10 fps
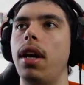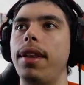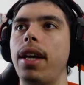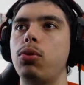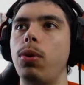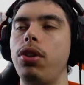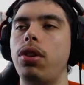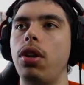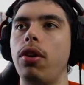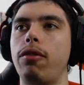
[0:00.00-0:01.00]
And that's where you
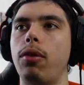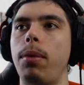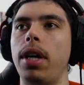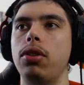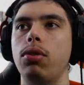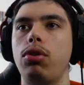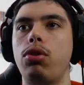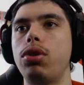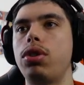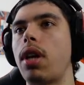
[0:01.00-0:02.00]
can look for buys. So
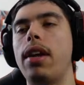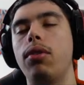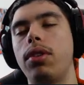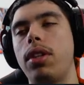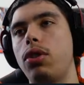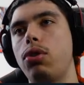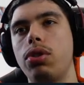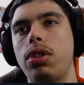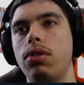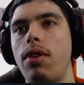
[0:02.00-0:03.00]
shorts, I don't think
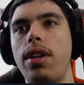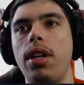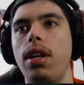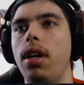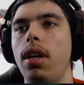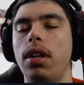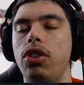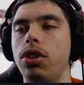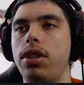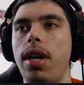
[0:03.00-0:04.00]
shorts is ready
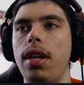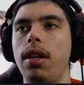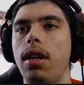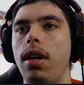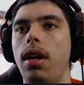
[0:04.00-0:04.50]
just yet.